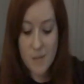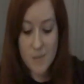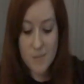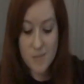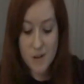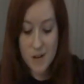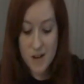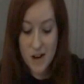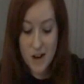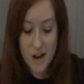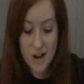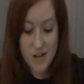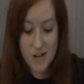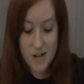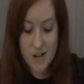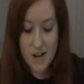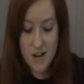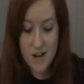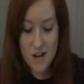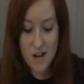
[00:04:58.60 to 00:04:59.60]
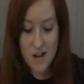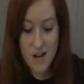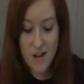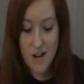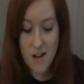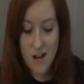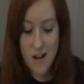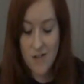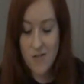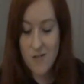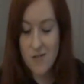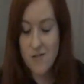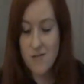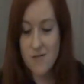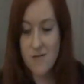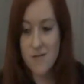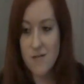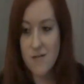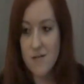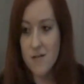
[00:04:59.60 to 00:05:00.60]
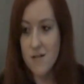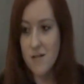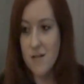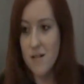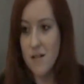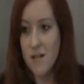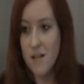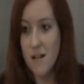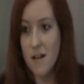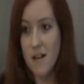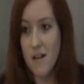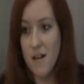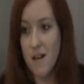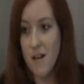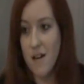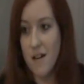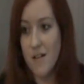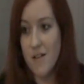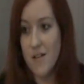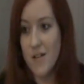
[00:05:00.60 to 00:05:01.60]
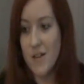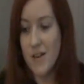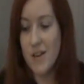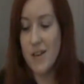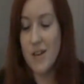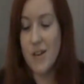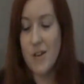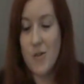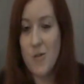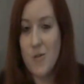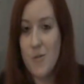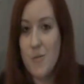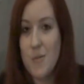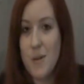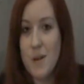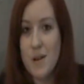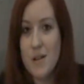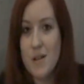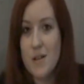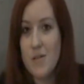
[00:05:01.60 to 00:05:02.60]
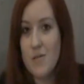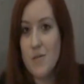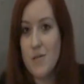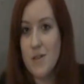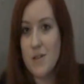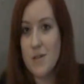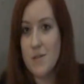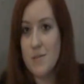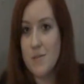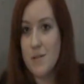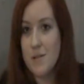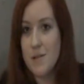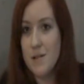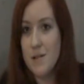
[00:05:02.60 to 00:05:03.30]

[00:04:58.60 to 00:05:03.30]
But I don't I don't like you being alone with him.